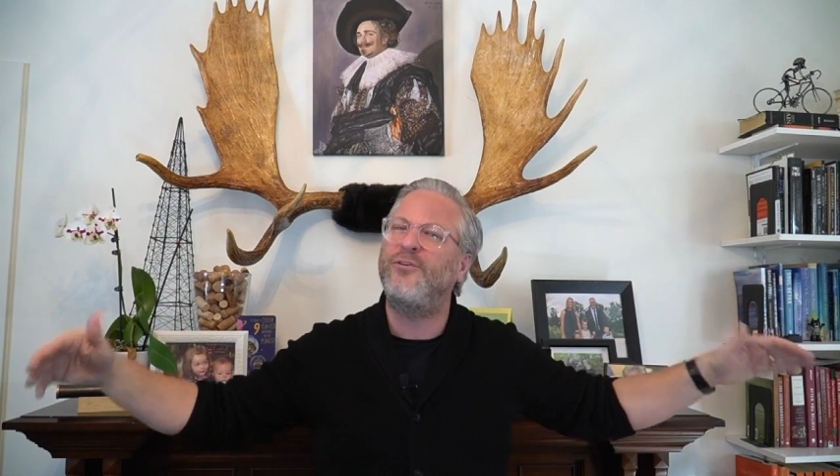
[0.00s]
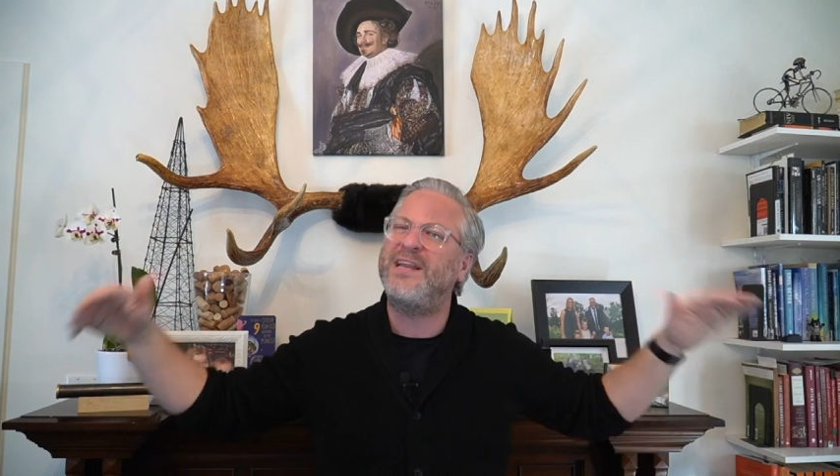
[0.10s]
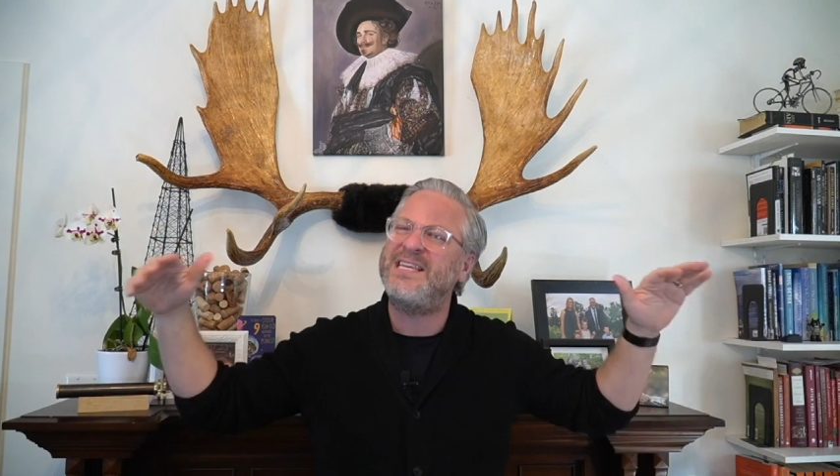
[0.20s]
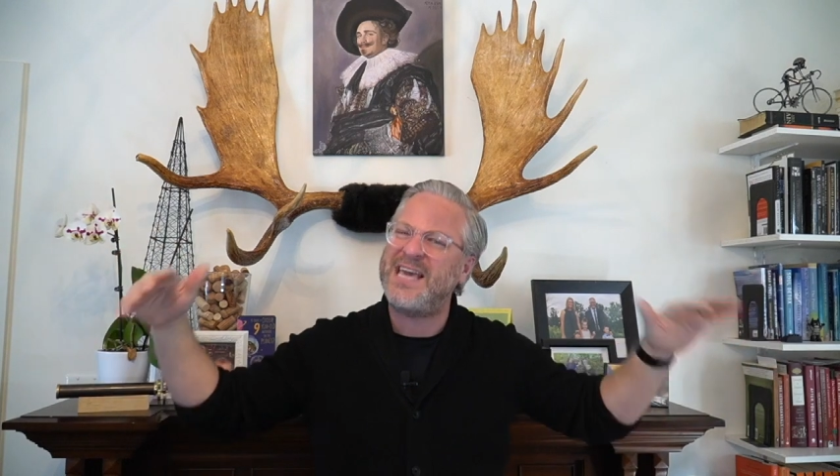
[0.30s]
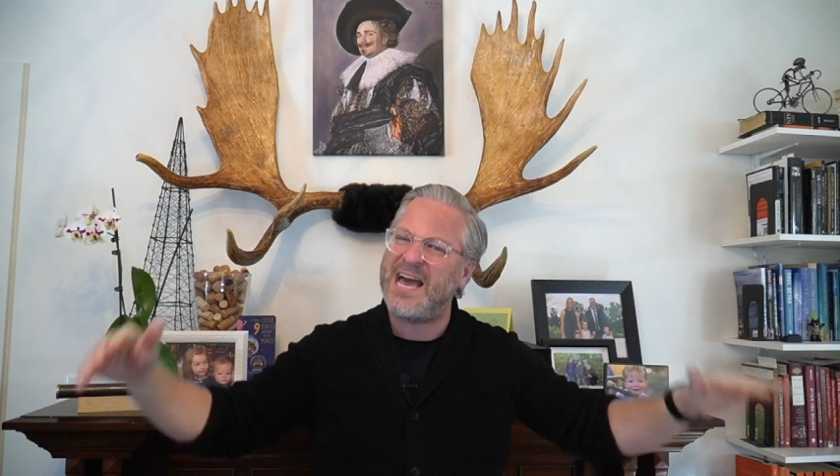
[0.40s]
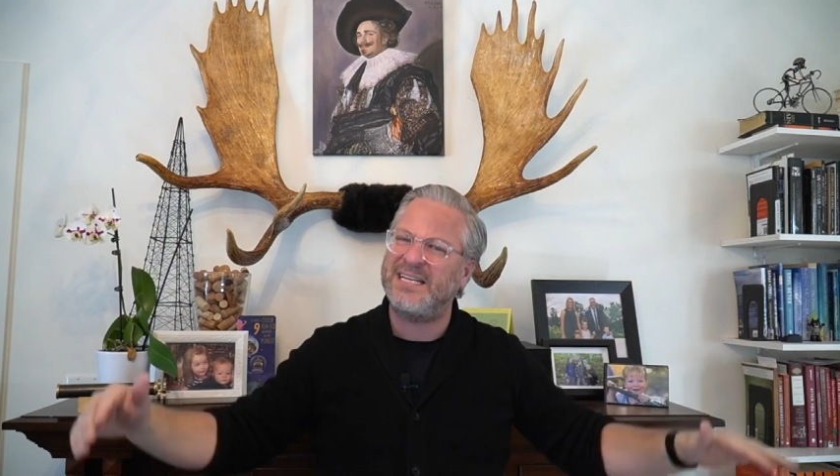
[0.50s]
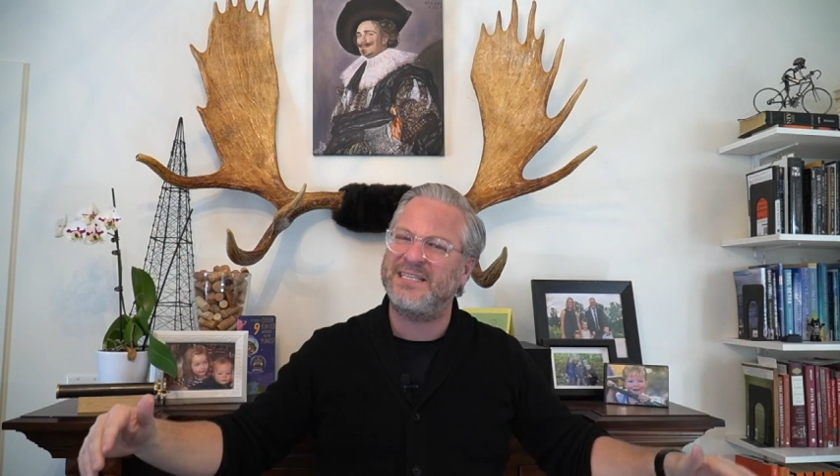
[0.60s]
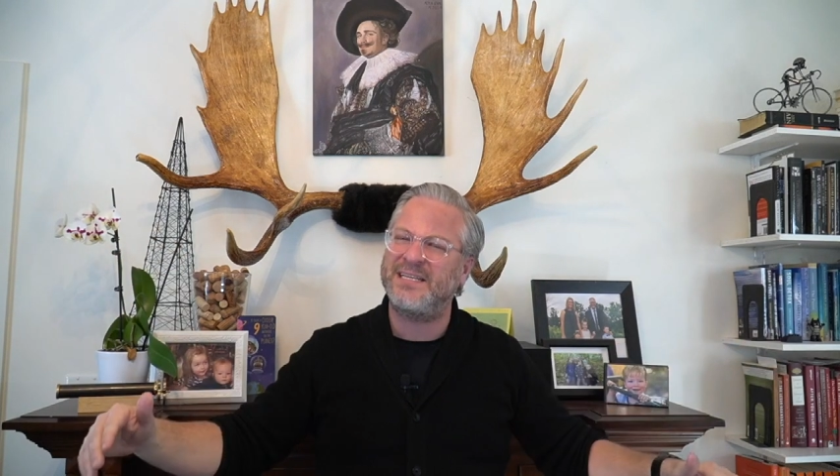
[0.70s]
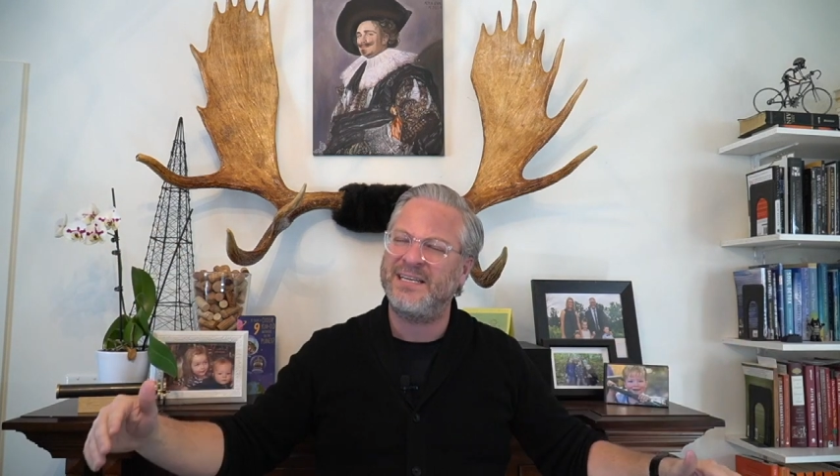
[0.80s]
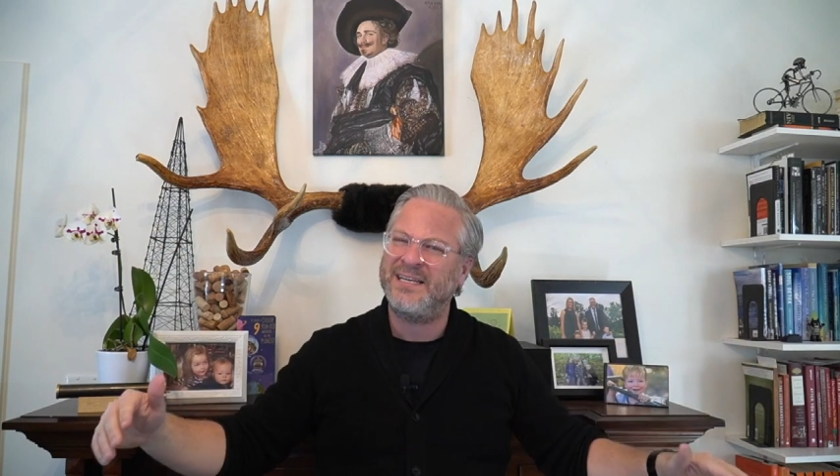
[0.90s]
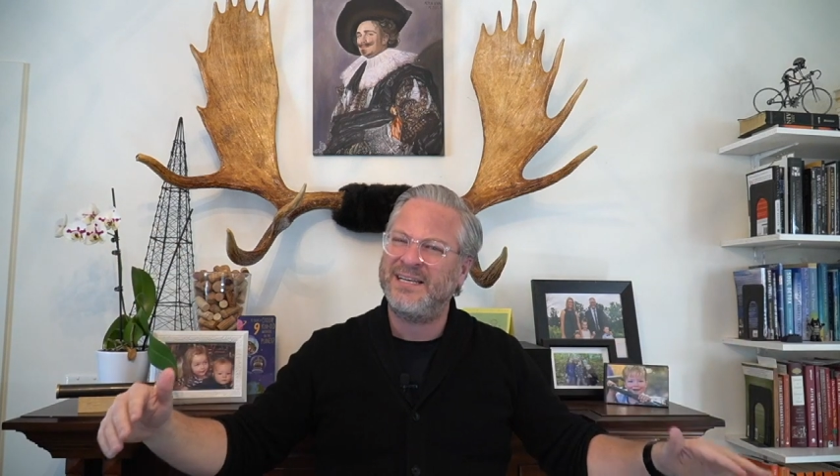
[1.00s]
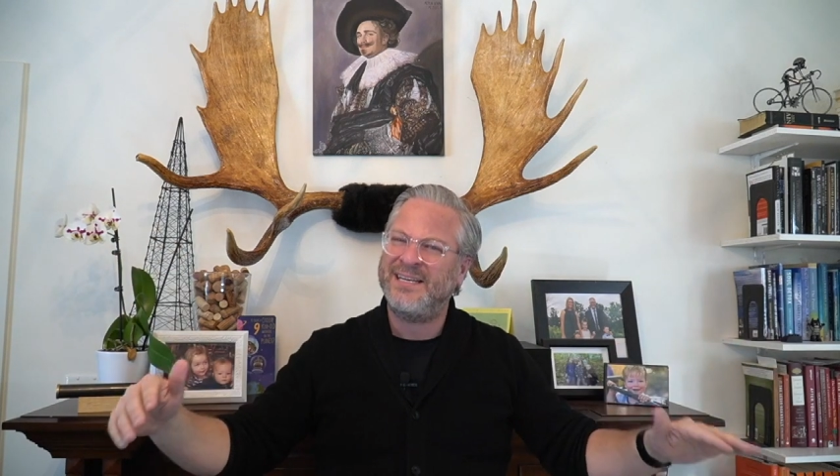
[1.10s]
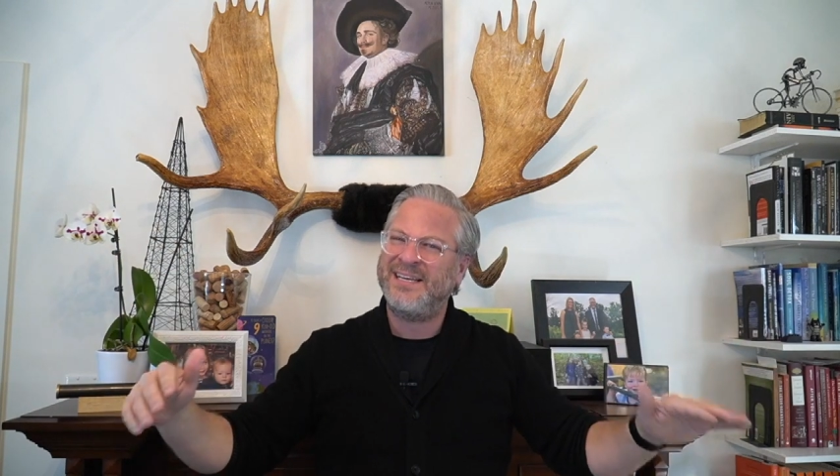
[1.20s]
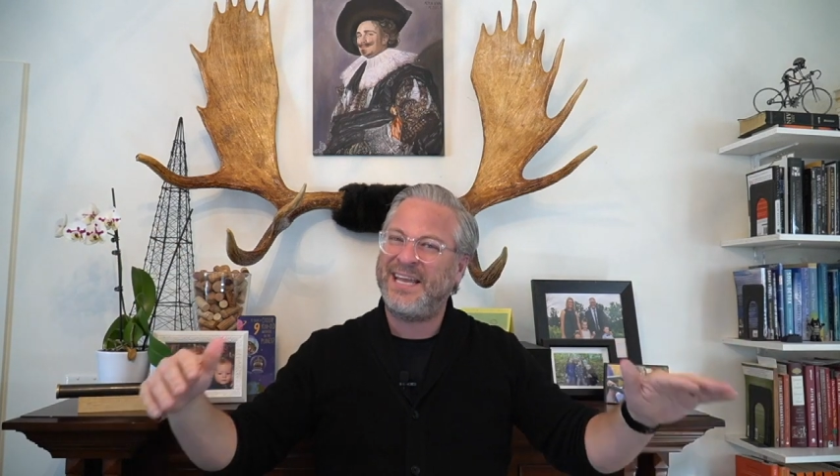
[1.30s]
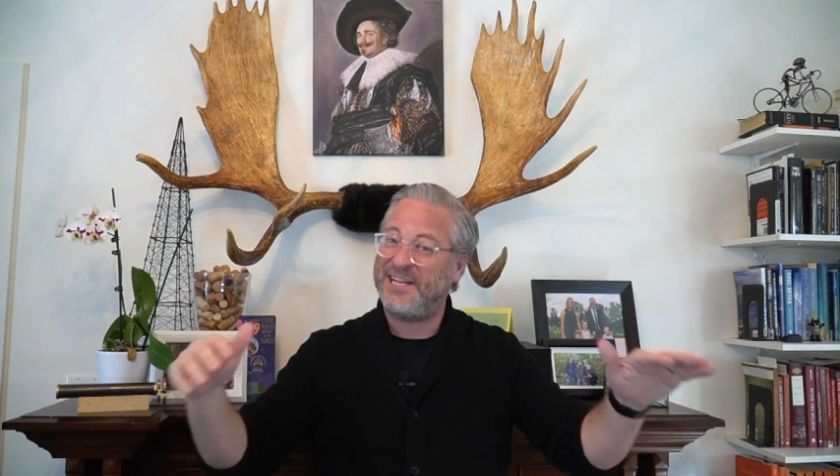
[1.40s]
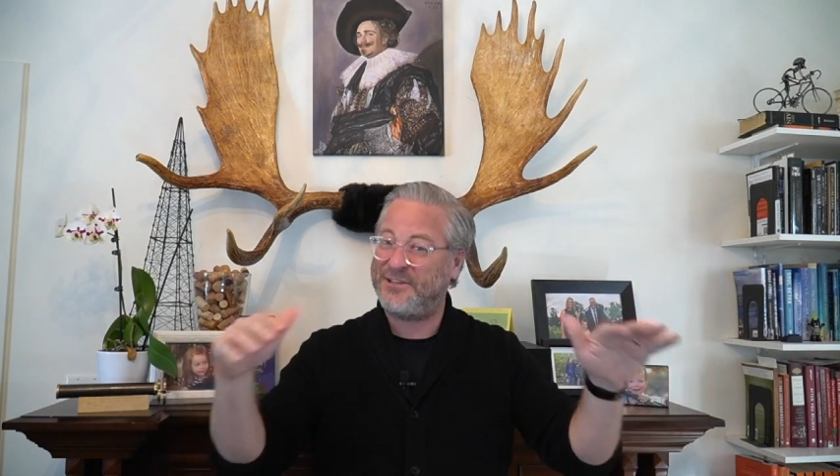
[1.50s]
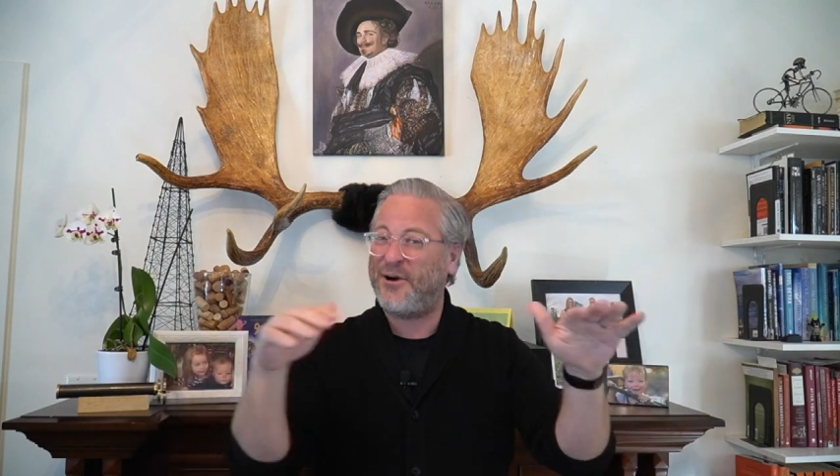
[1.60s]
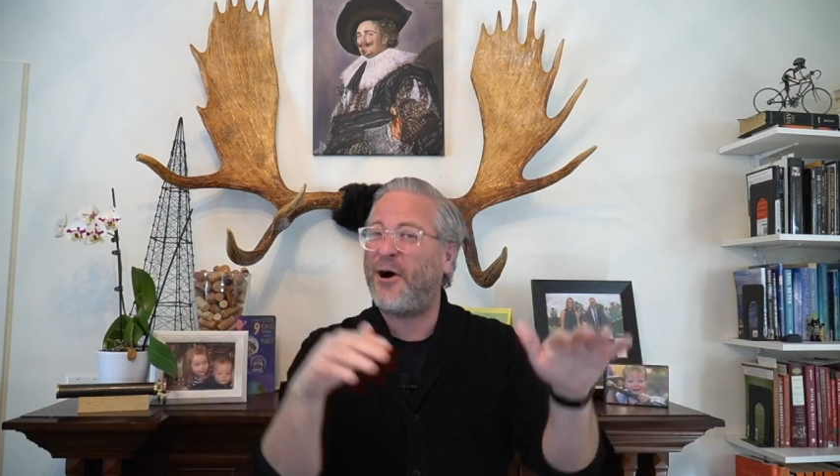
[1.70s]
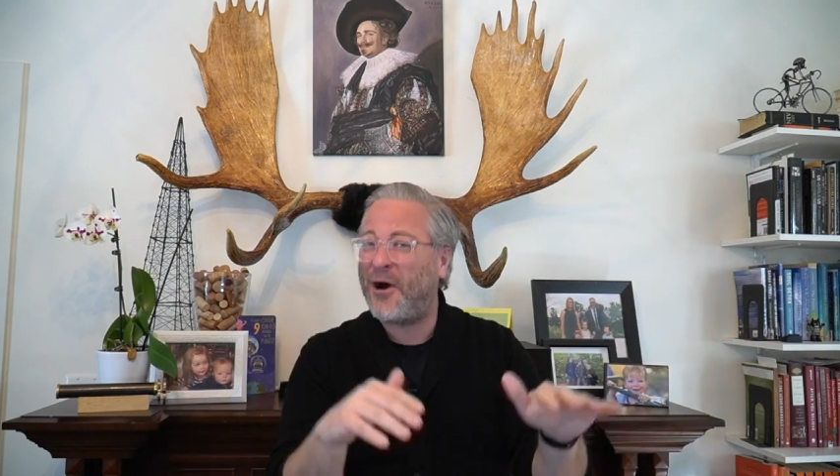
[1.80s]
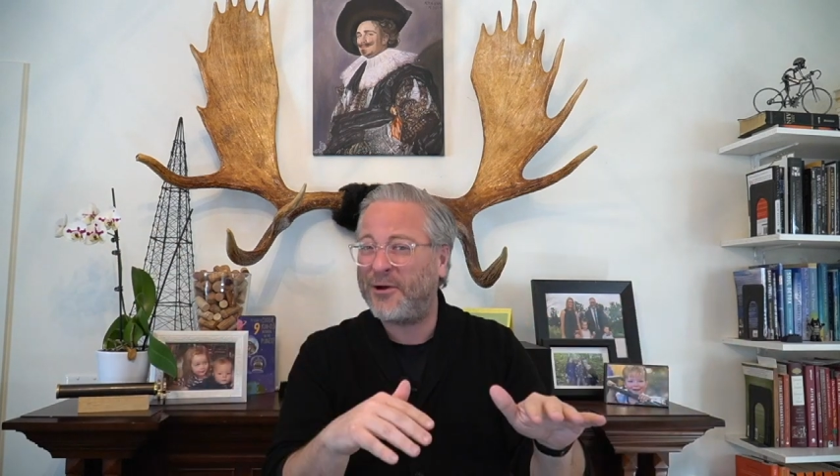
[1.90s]
and yet it's
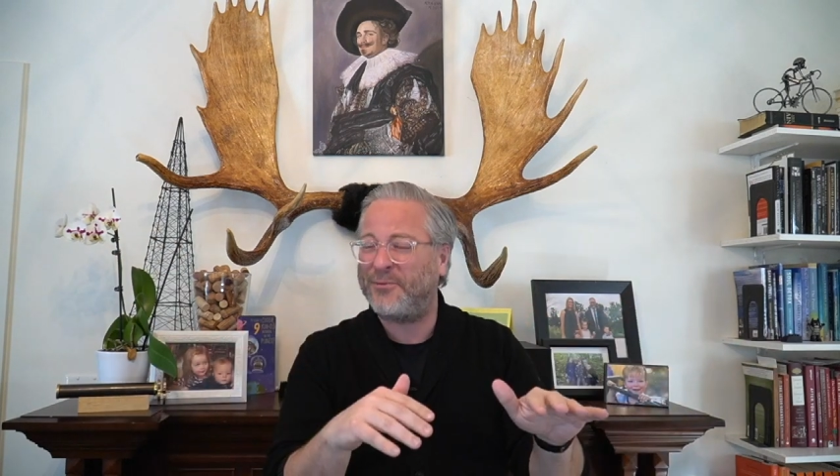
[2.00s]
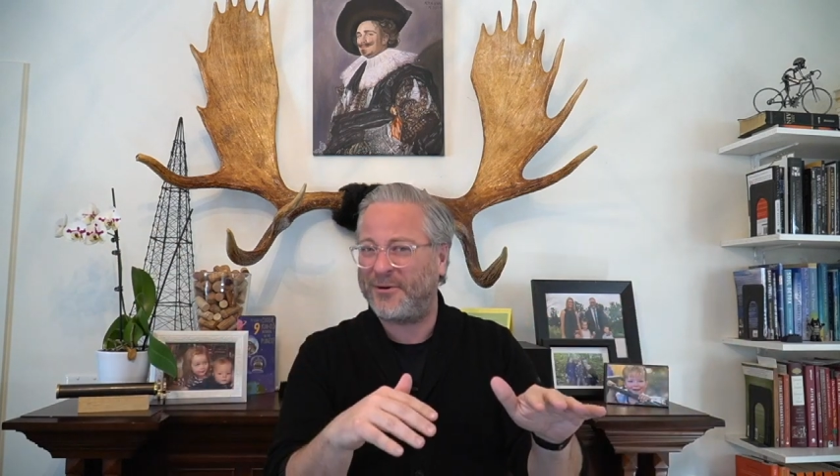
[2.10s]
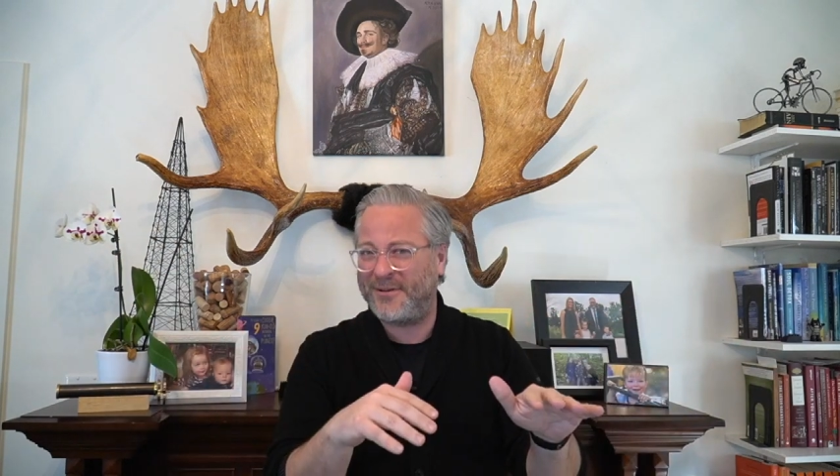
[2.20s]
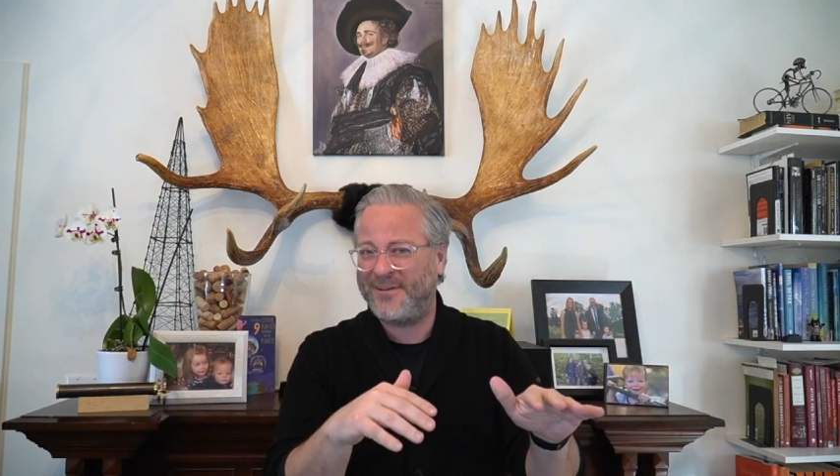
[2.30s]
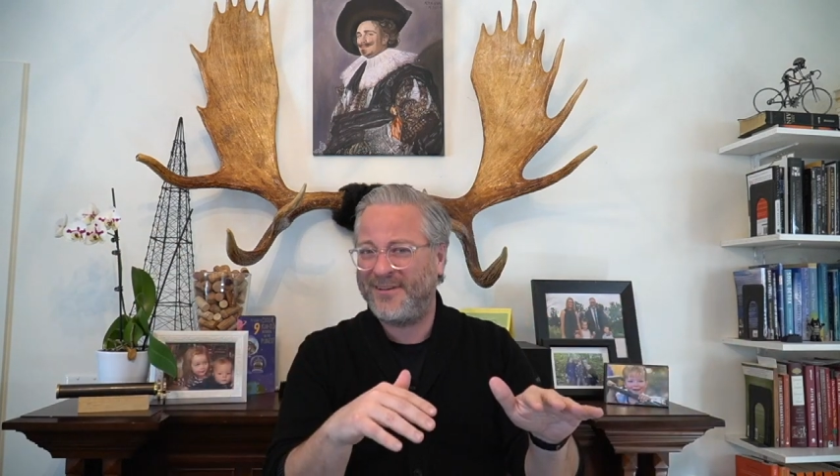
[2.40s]
awkward.